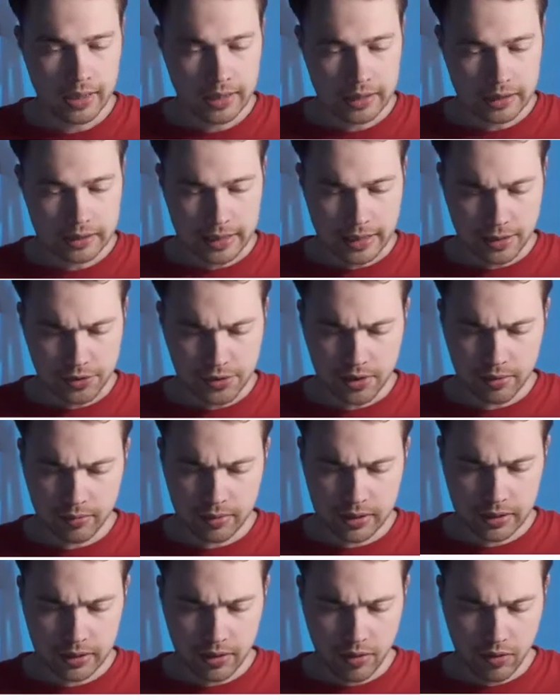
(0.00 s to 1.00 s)
Lecture number
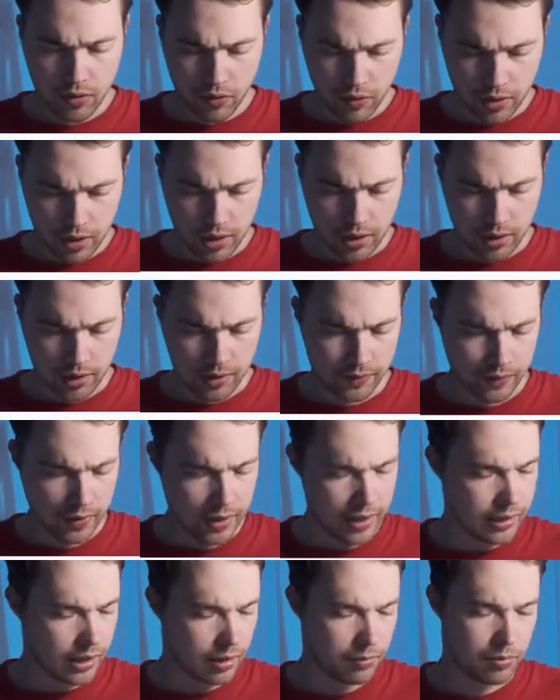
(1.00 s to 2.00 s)
3,
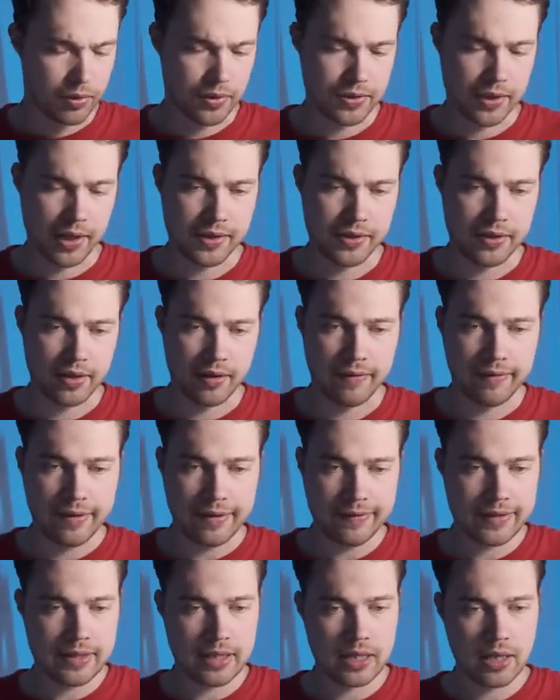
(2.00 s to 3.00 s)
right? Computer Science
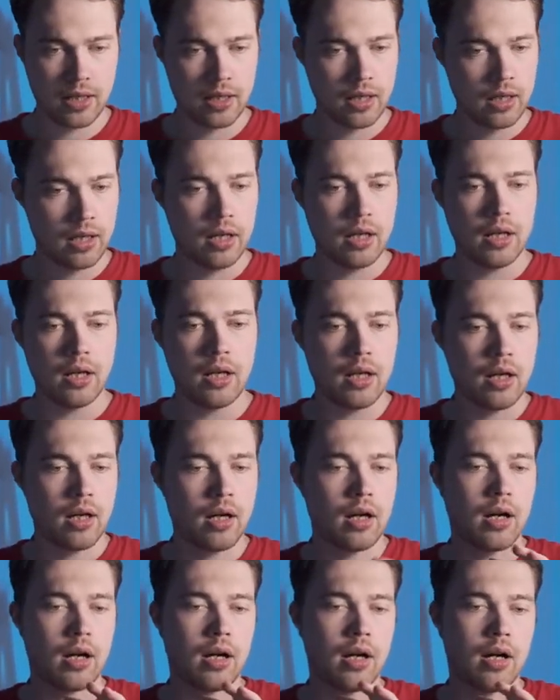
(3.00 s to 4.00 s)
350.
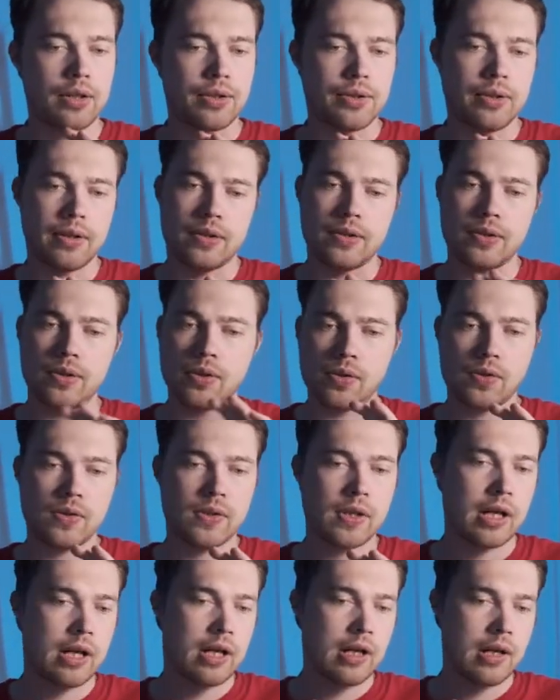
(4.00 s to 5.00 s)
Today's
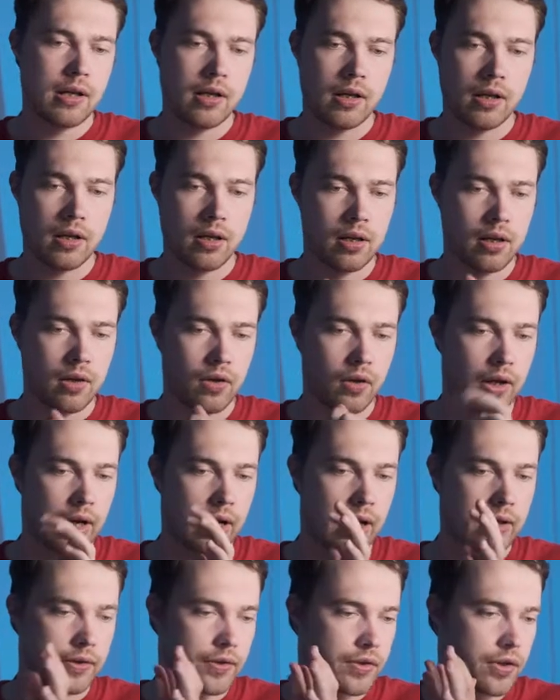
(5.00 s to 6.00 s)
Tuesday. Okay,
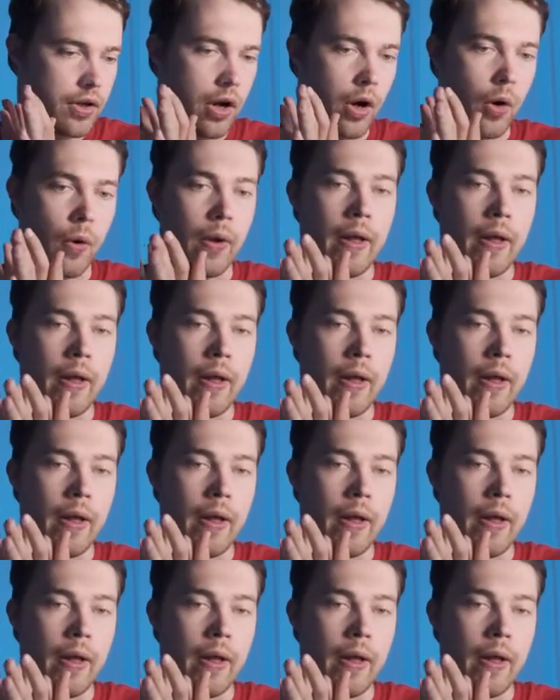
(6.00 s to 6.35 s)
let's go.